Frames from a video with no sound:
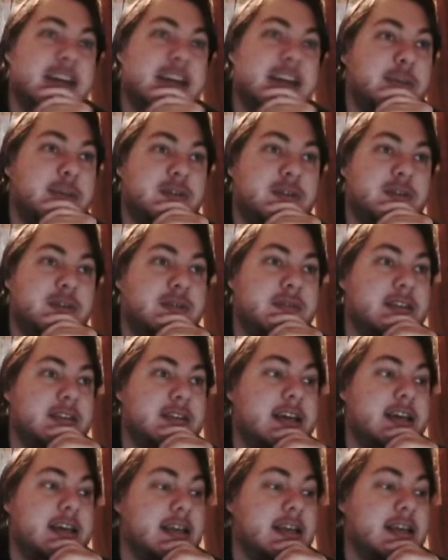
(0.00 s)
It takes most
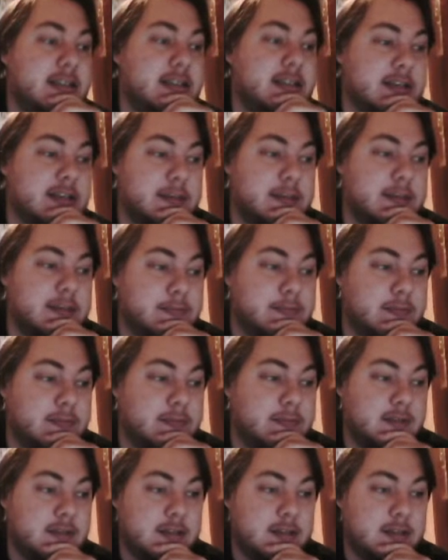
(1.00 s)
of a day to
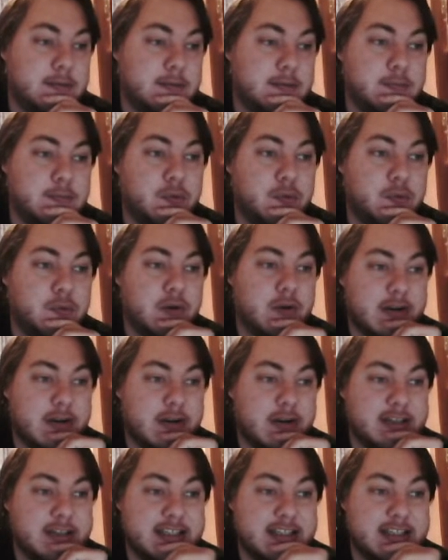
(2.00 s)
just
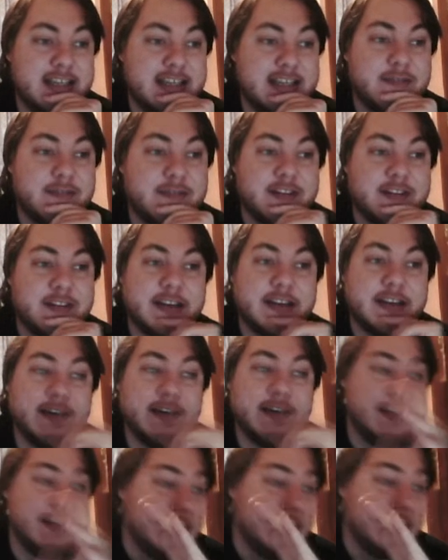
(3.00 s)
walk around to see
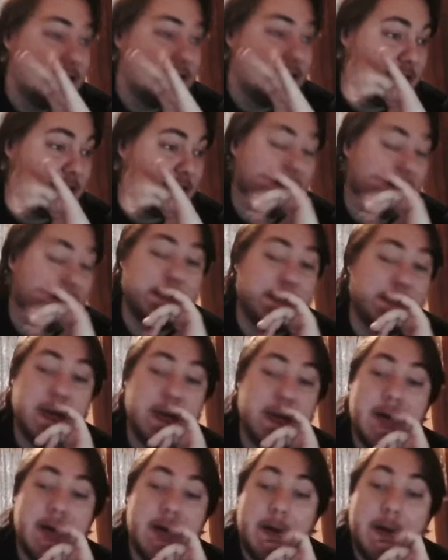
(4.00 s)
everything.
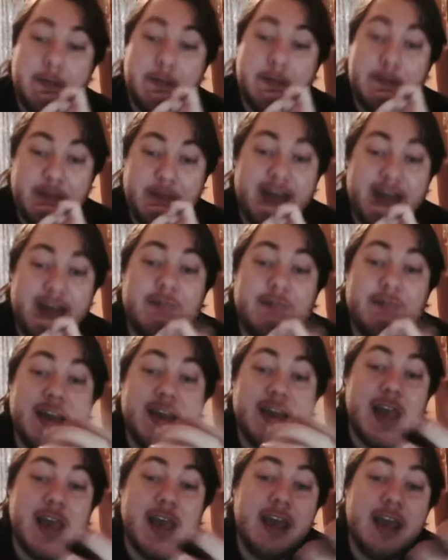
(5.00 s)
So
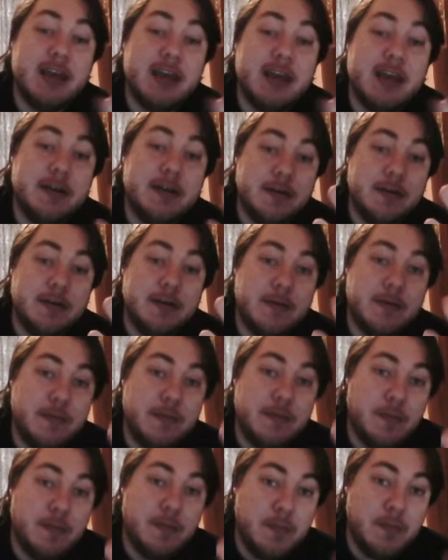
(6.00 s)
having a
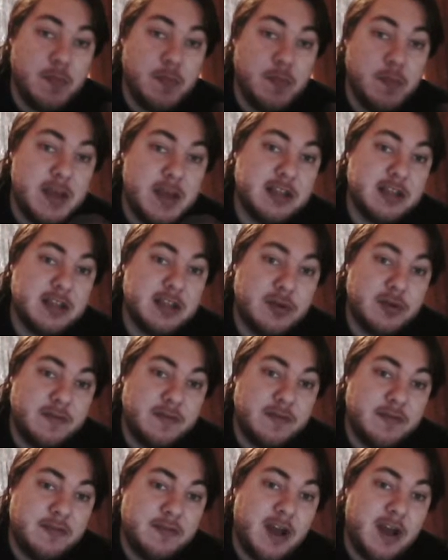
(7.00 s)

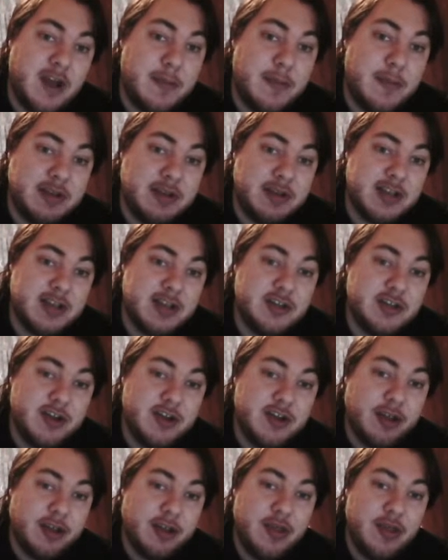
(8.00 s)
sort of
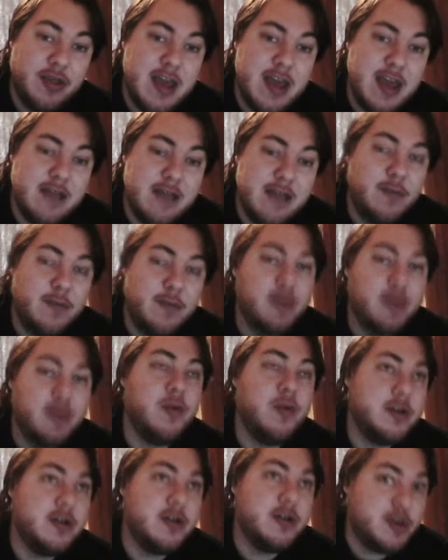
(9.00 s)
developer-centric thing
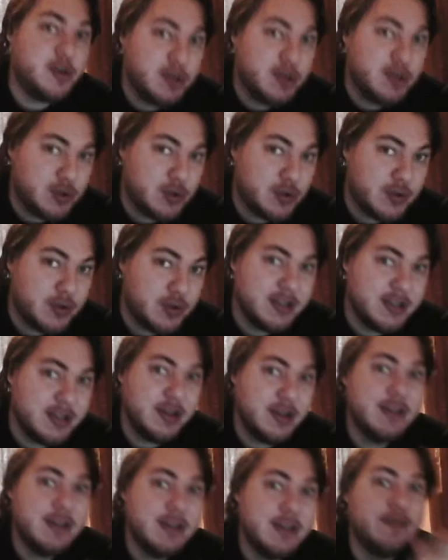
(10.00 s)
with workshops and
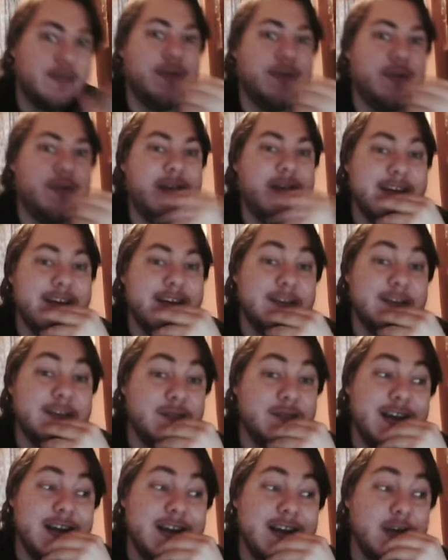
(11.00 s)
talks and things for all there
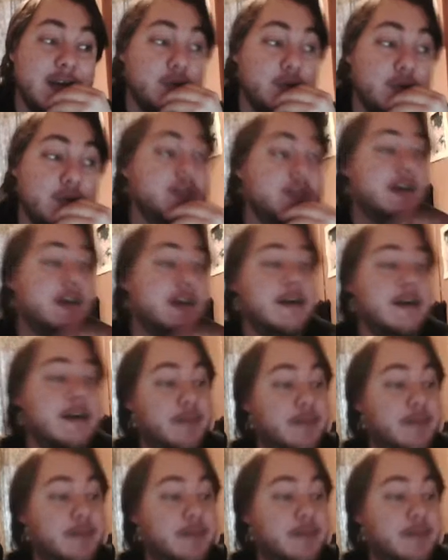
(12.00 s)
is really good.